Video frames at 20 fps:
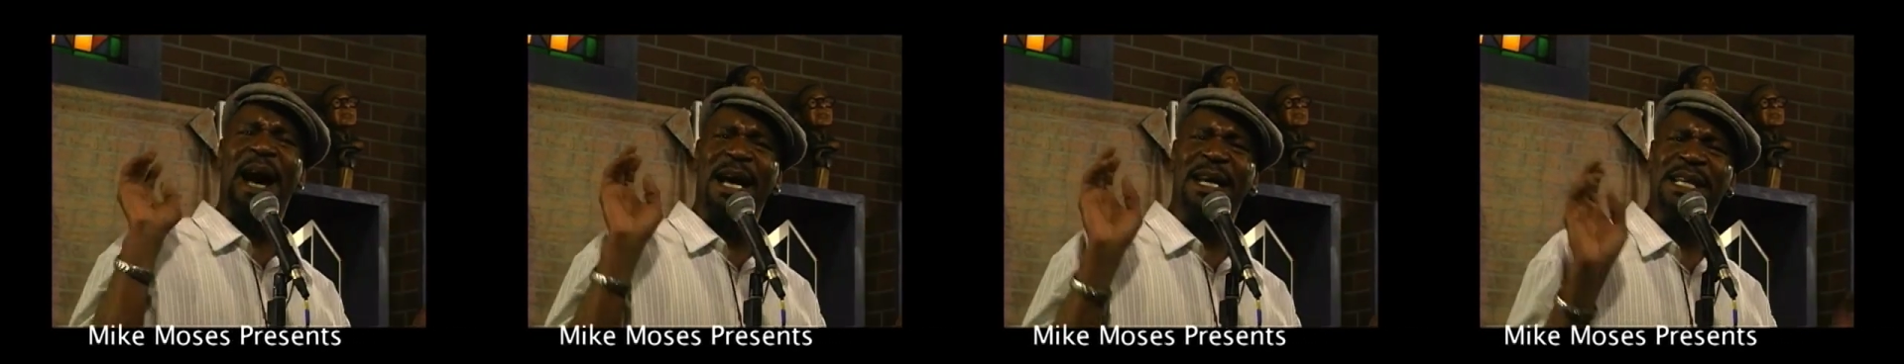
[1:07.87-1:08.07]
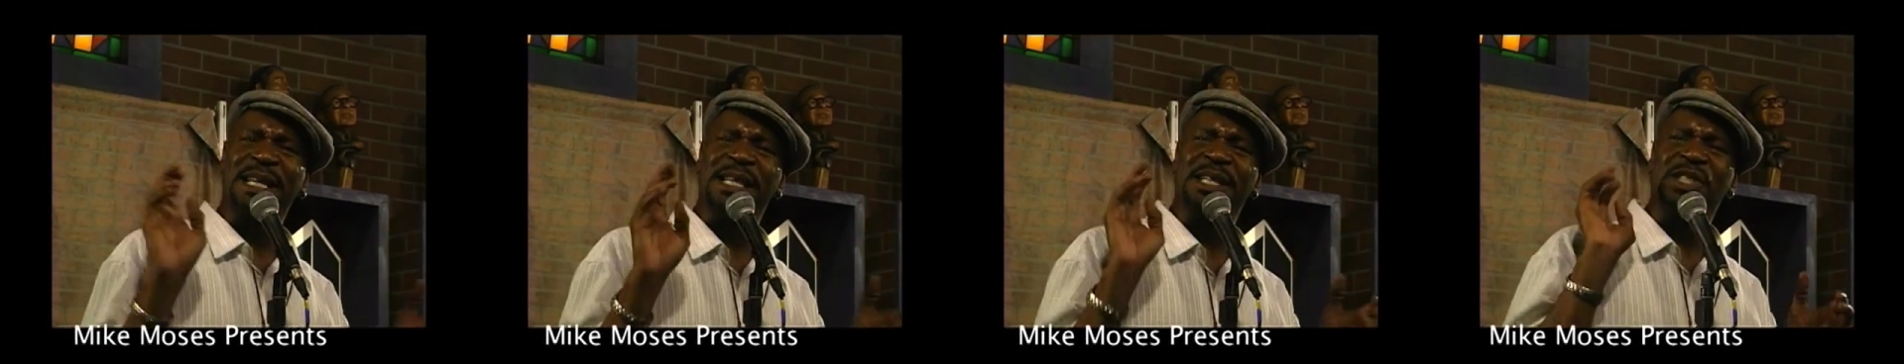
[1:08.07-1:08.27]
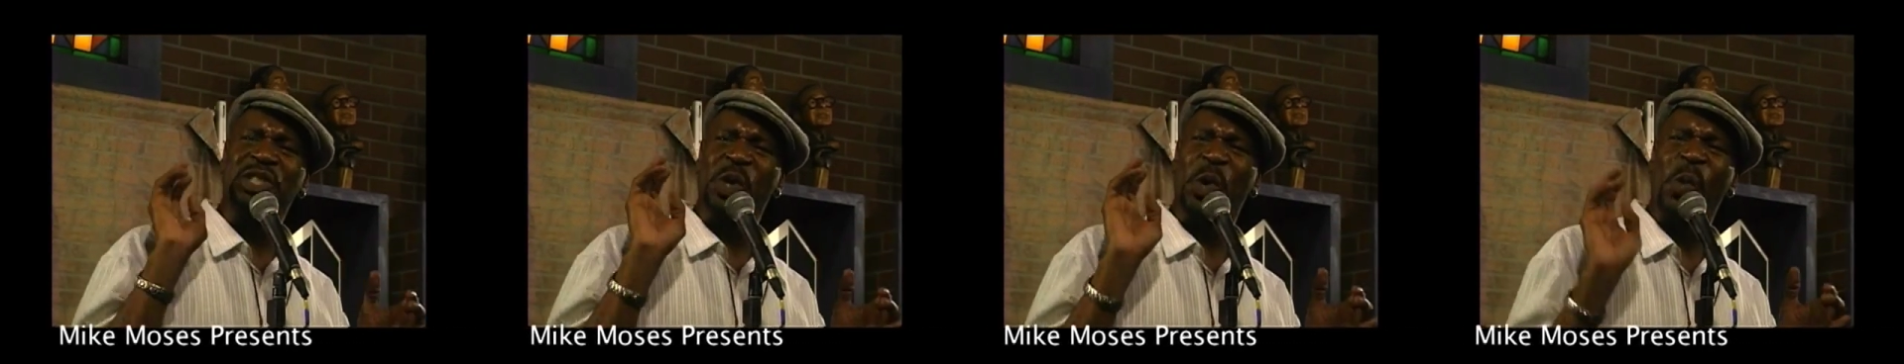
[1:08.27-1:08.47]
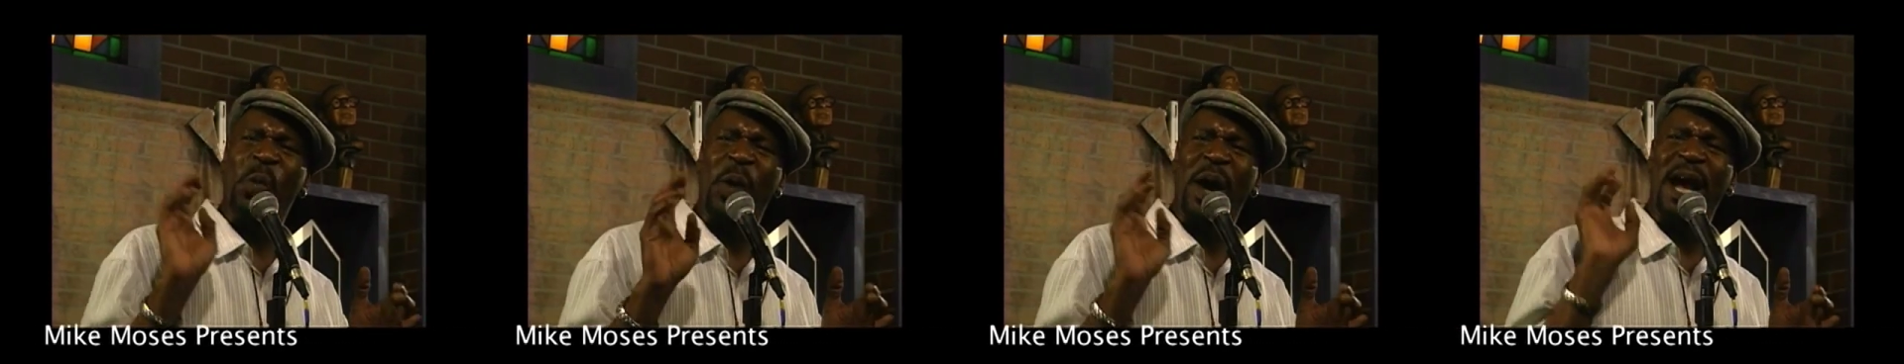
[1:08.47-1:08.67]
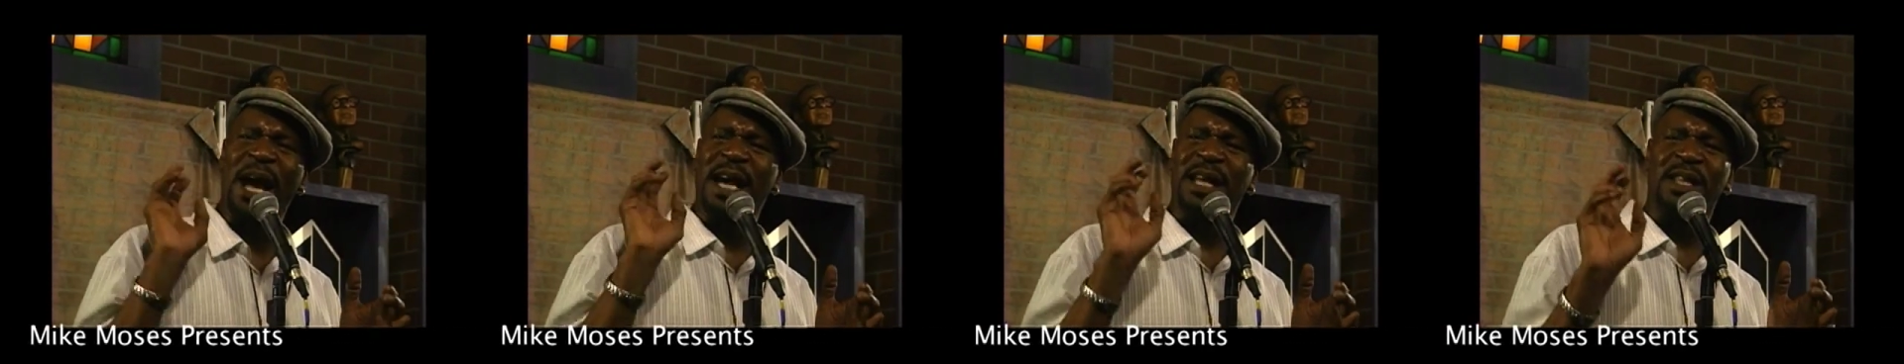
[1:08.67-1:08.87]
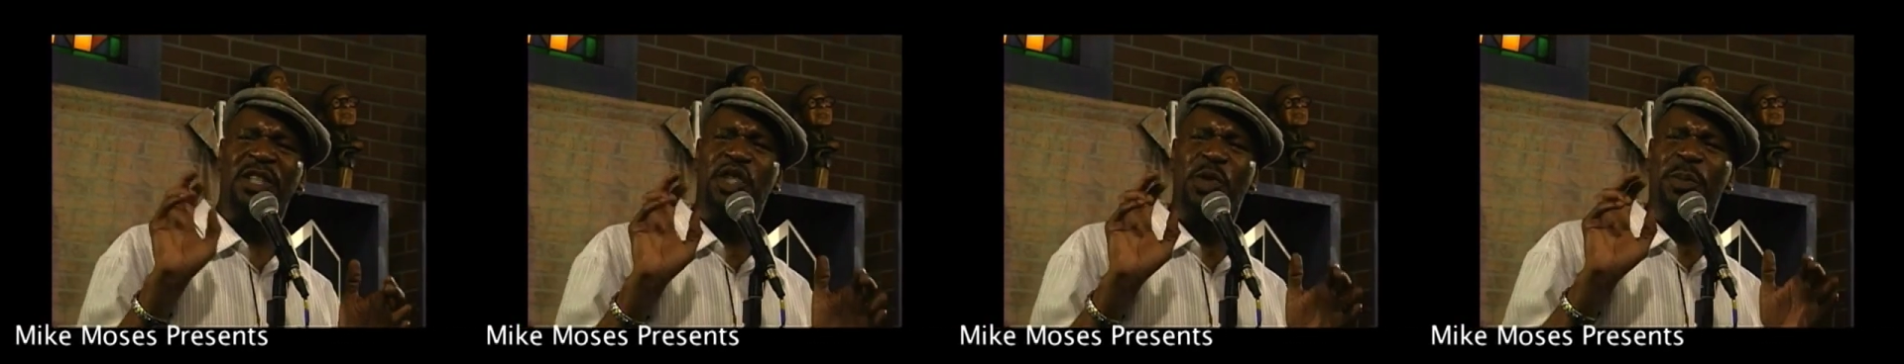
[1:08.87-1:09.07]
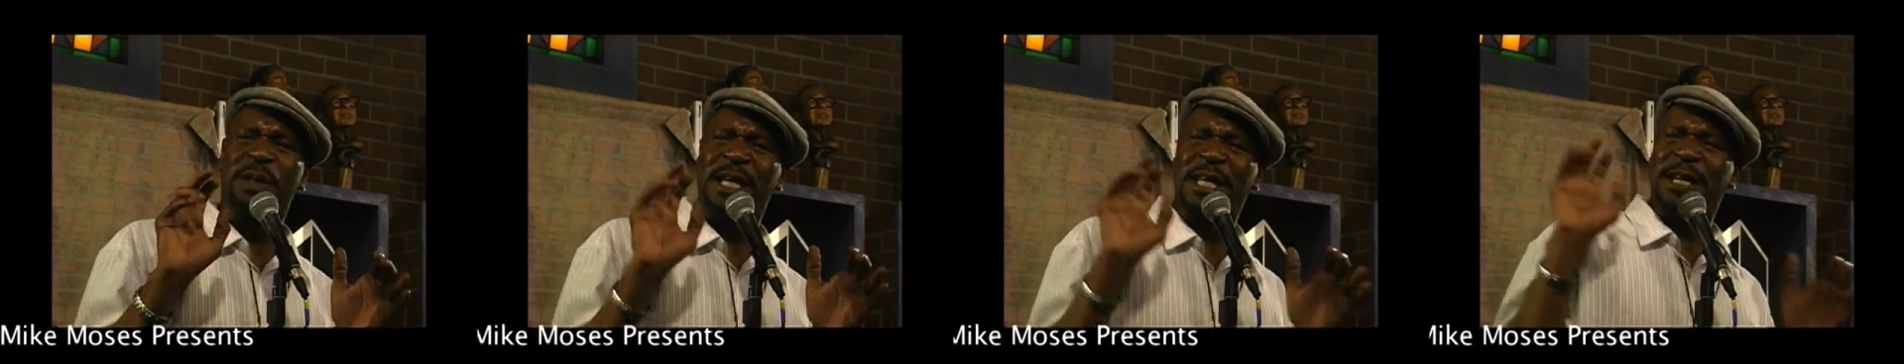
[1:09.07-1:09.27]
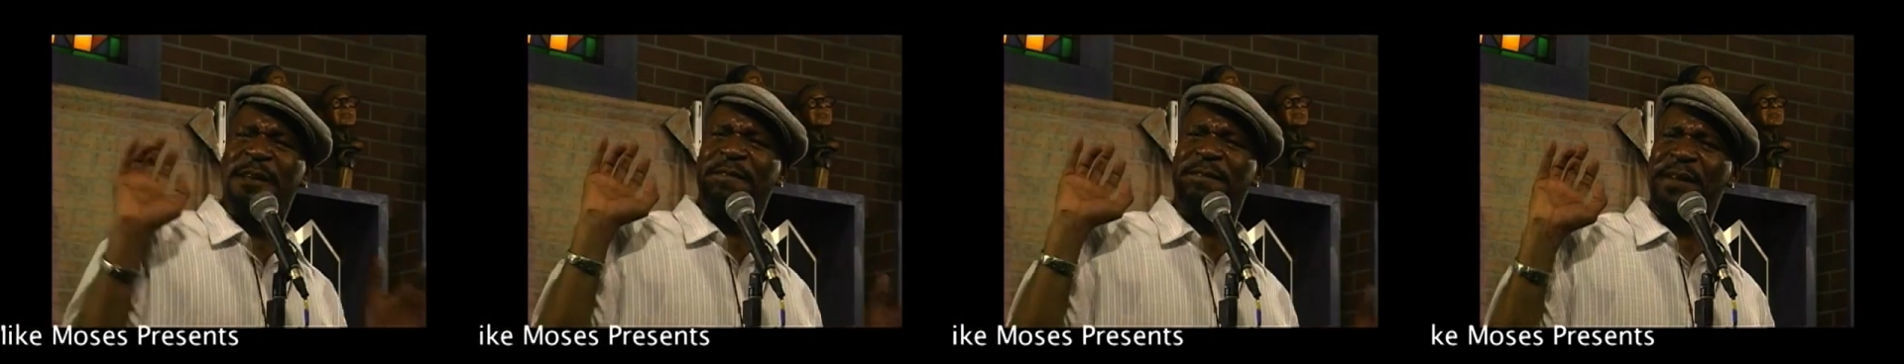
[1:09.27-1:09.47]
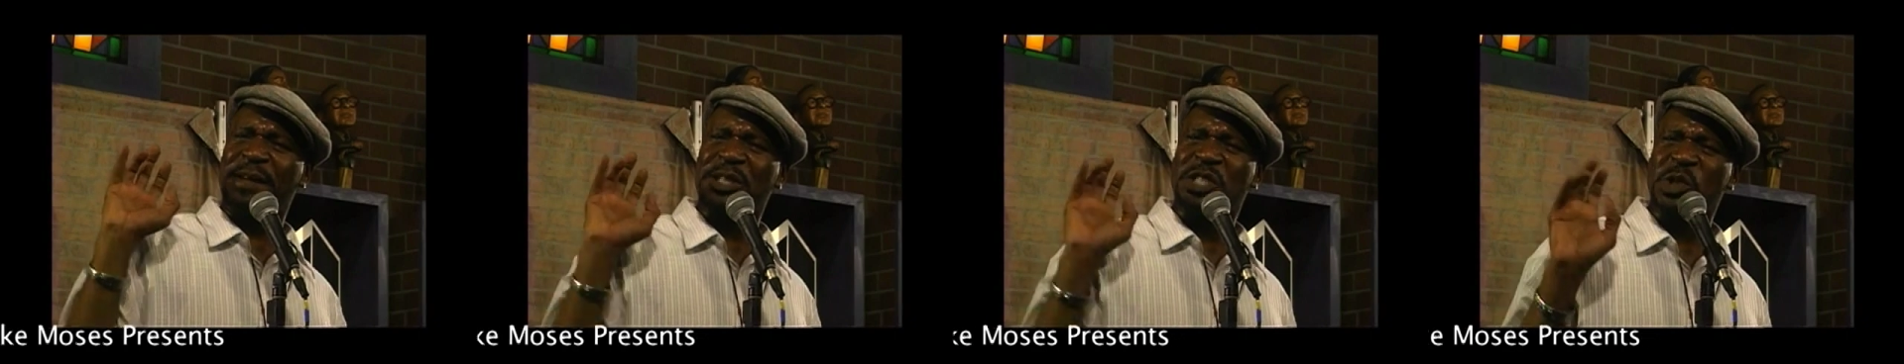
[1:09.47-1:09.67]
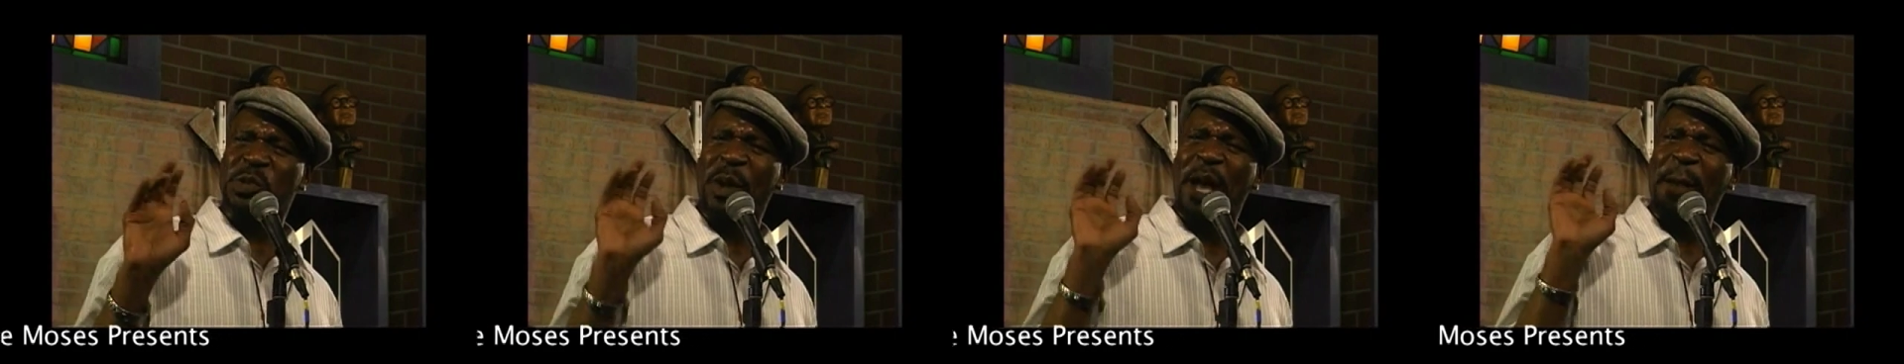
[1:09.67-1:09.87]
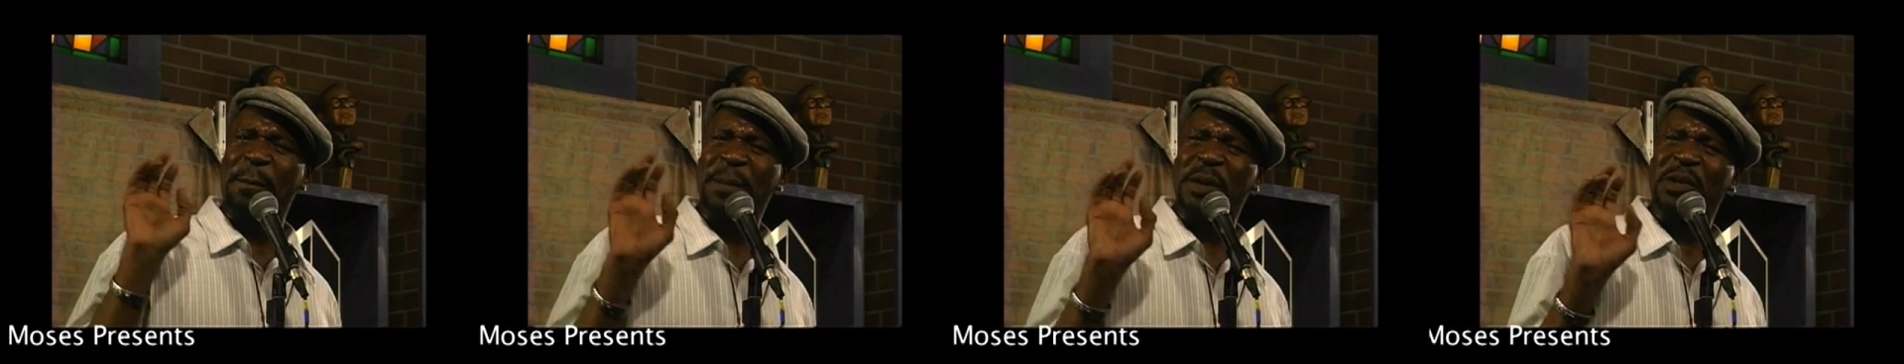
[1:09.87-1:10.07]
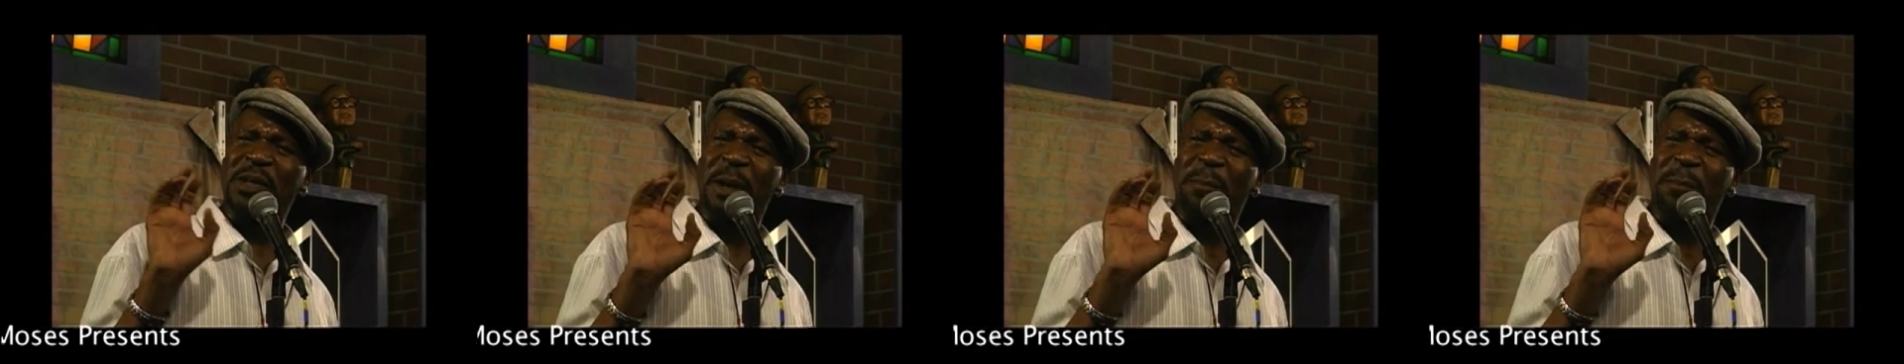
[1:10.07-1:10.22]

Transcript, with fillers: body gets so wet that you begin to feel sweat